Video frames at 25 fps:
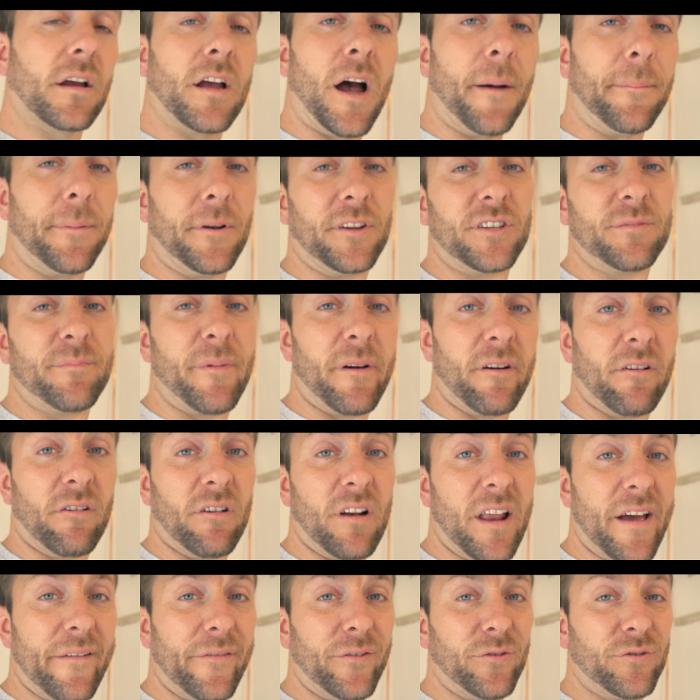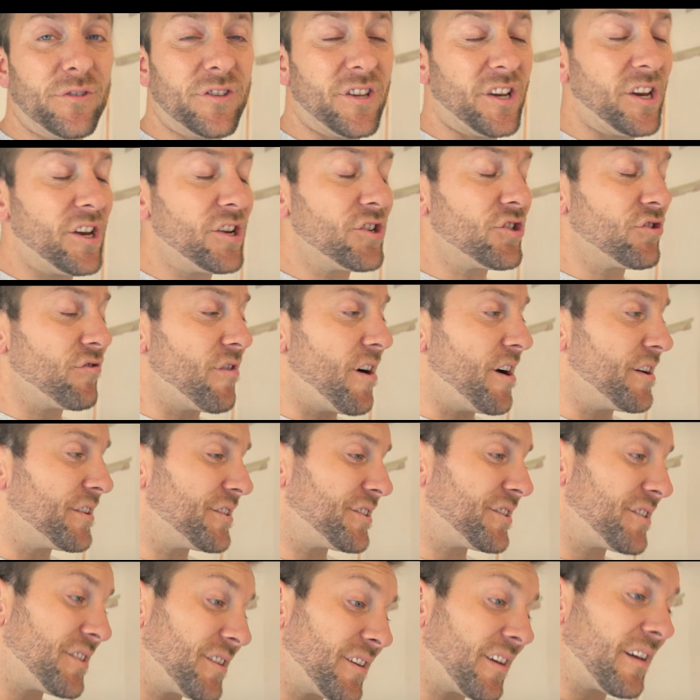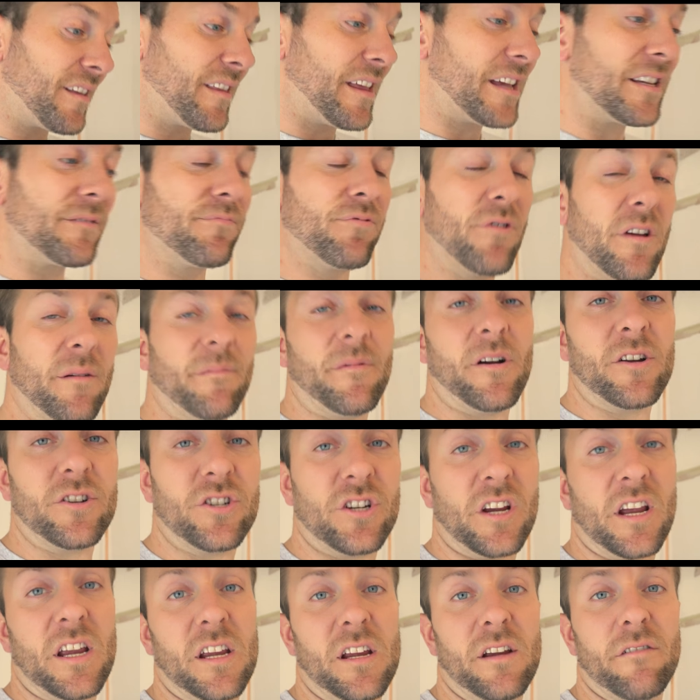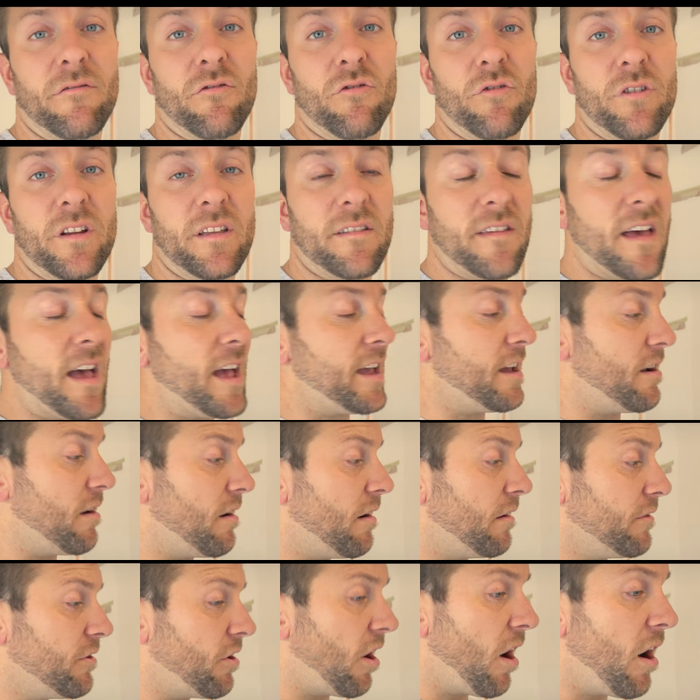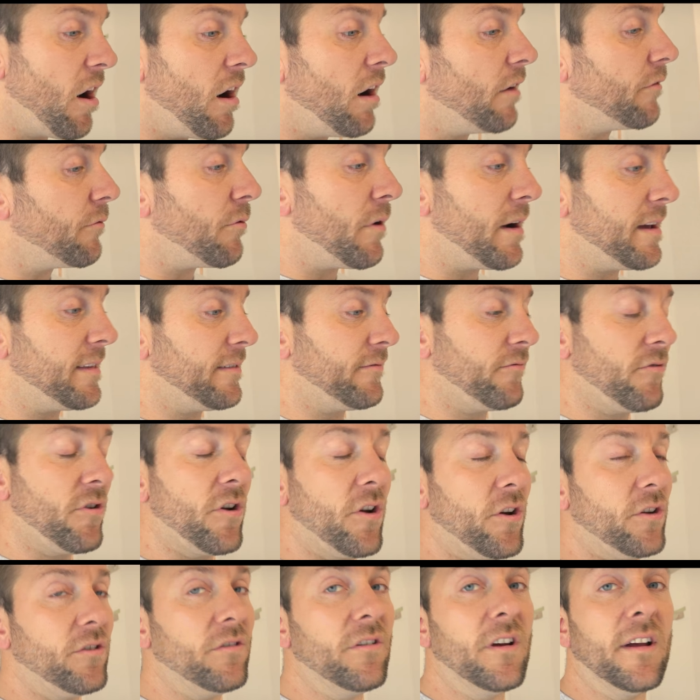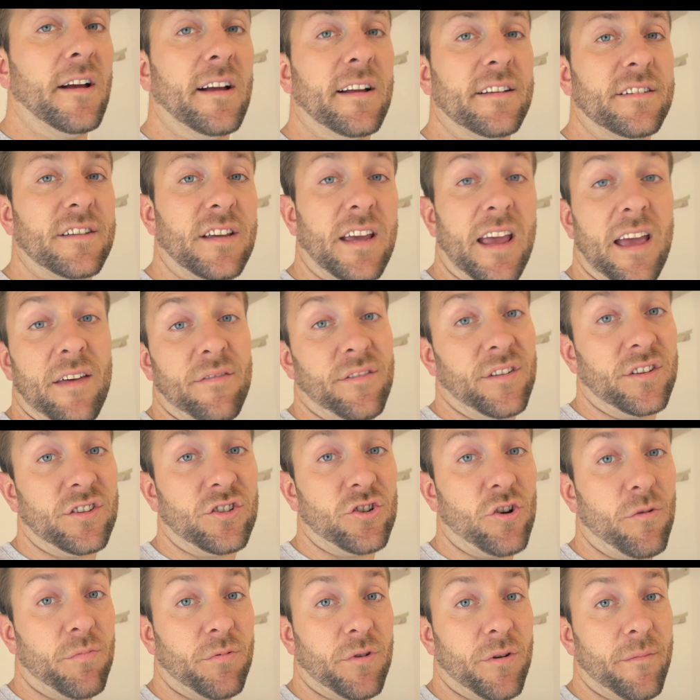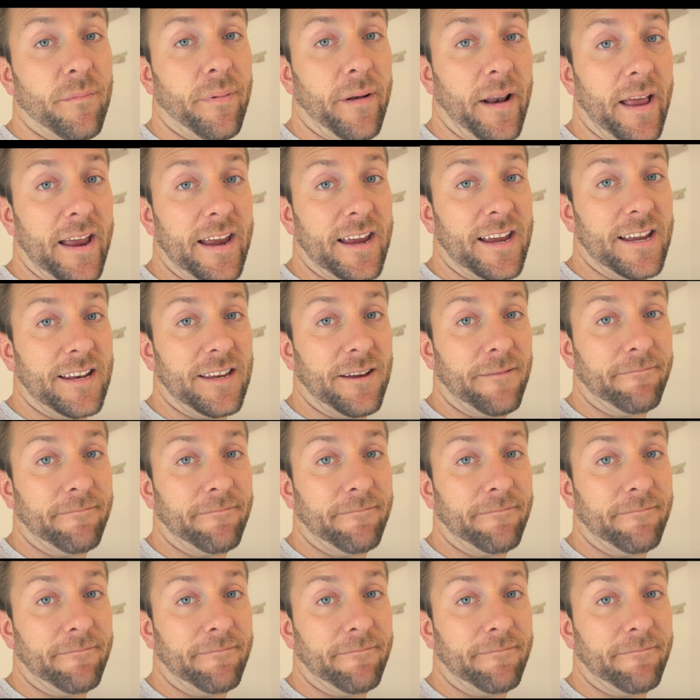a couple of spirit levels that you trust, and that's pretty much it. You're already there. You're halfway through to getting this job completed.